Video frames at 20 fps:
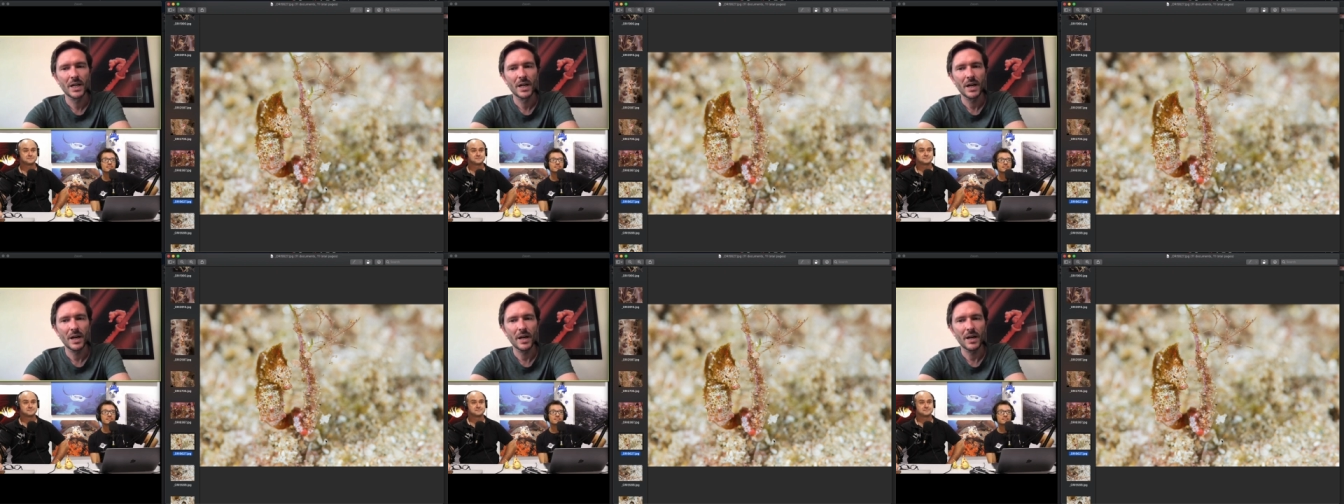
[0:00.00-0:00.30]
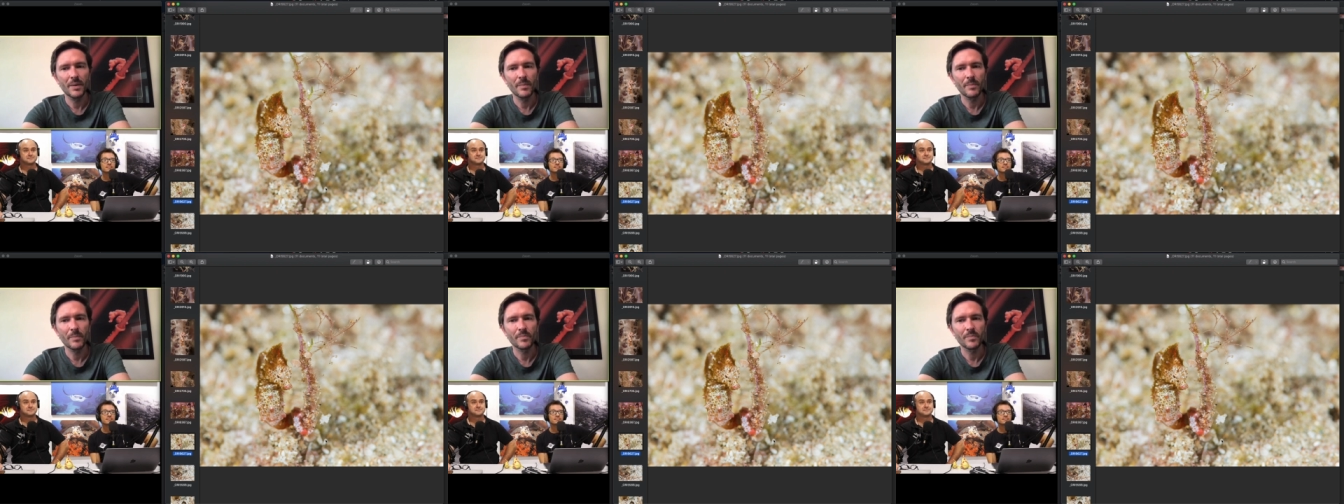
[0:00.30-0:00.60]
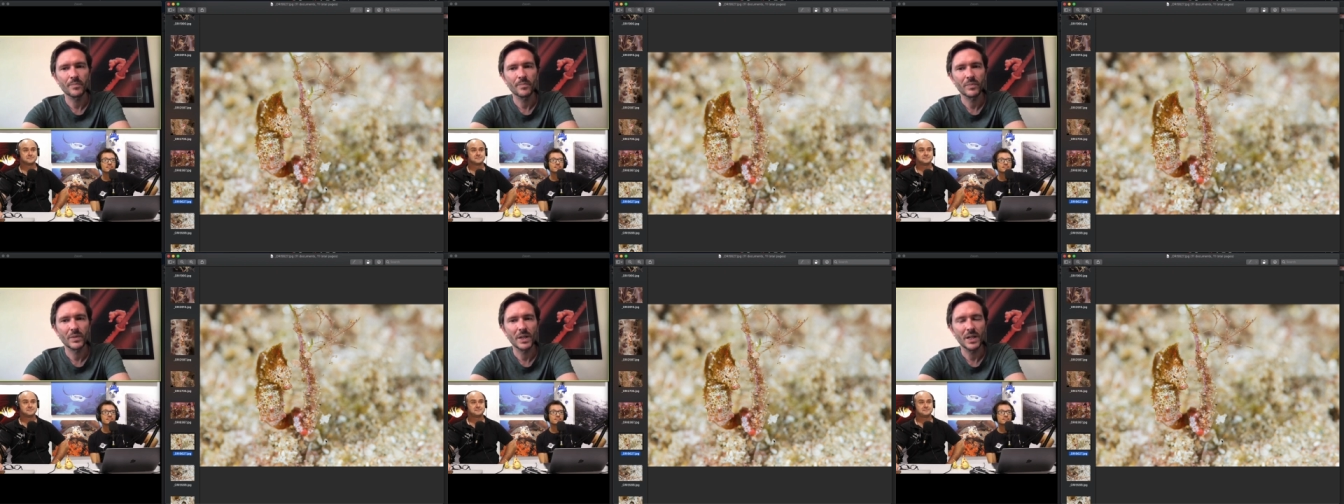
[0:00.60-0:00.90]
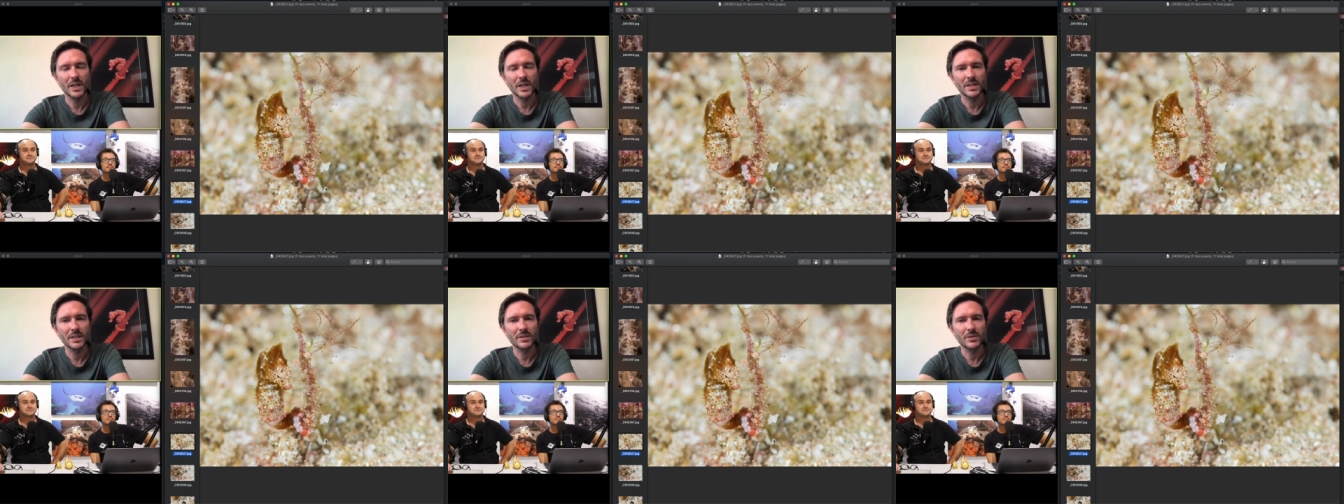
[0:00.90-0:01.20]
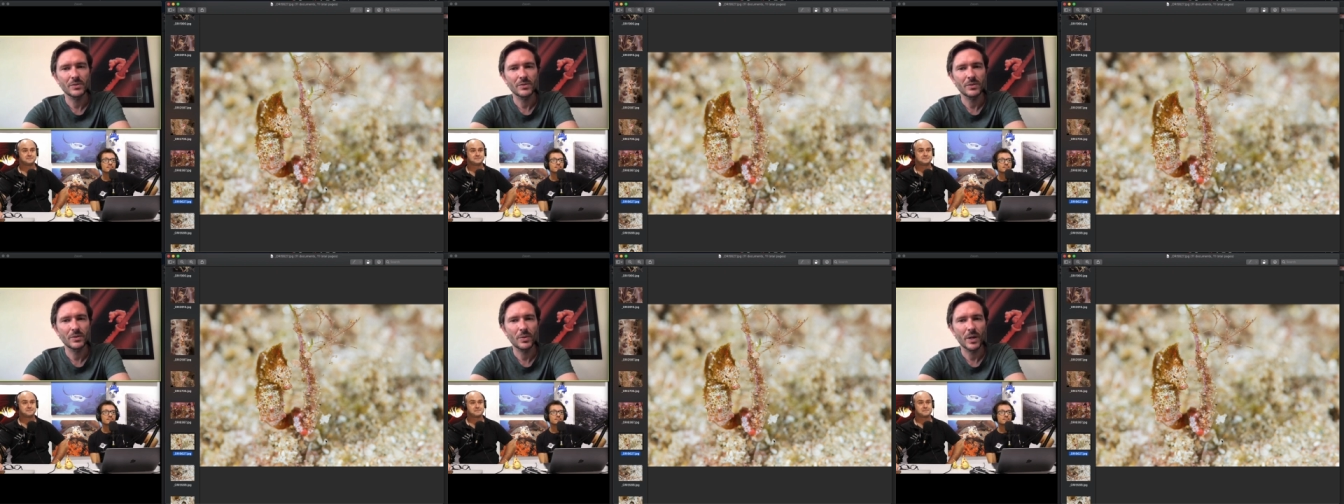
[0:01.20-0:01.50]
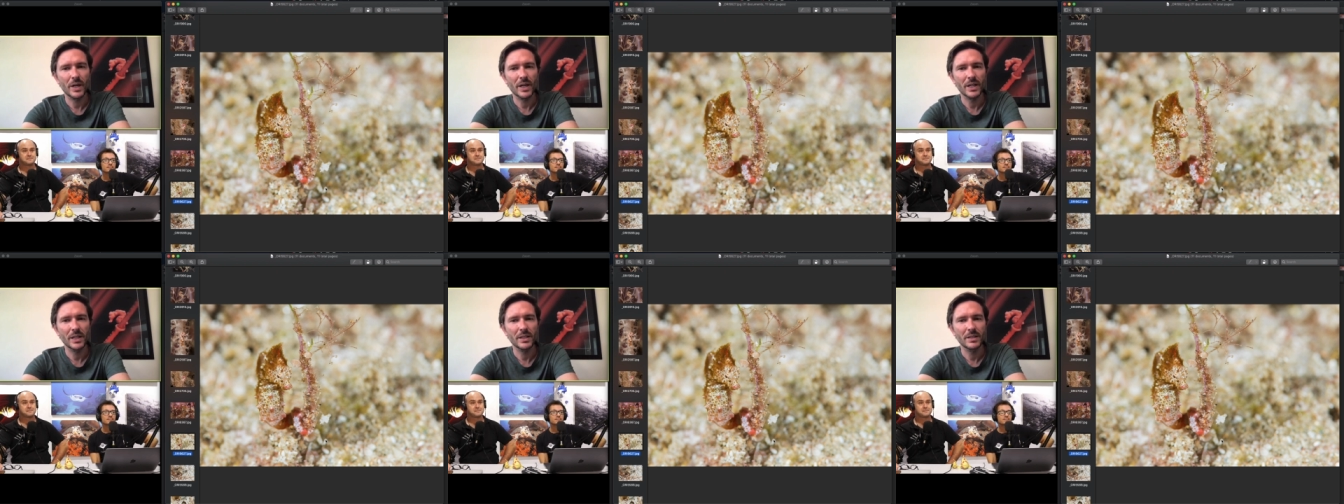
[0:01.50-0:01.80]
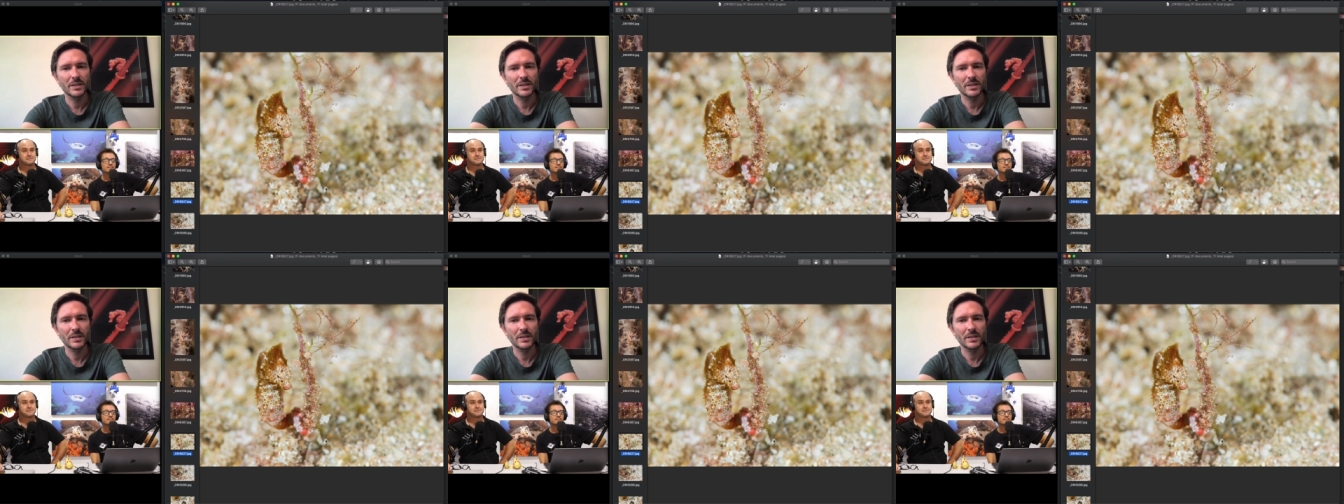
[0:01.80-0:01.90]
um, and it's all quite